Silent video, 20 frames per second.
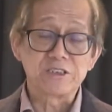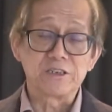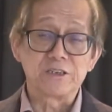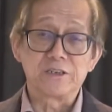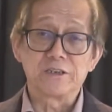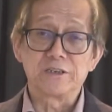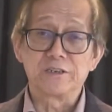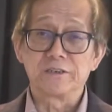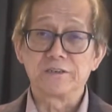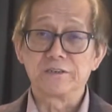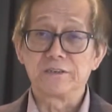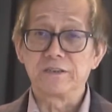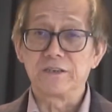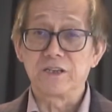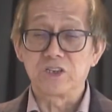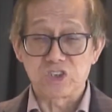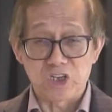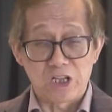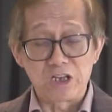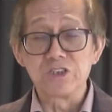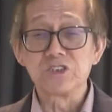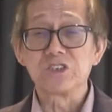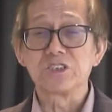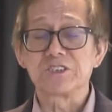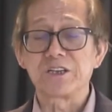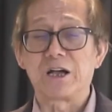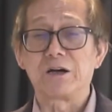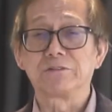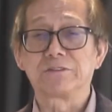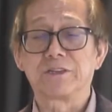The
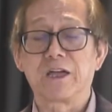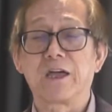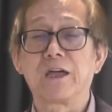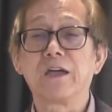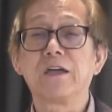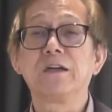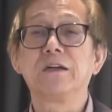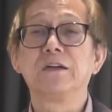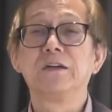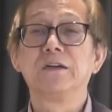challenges out there,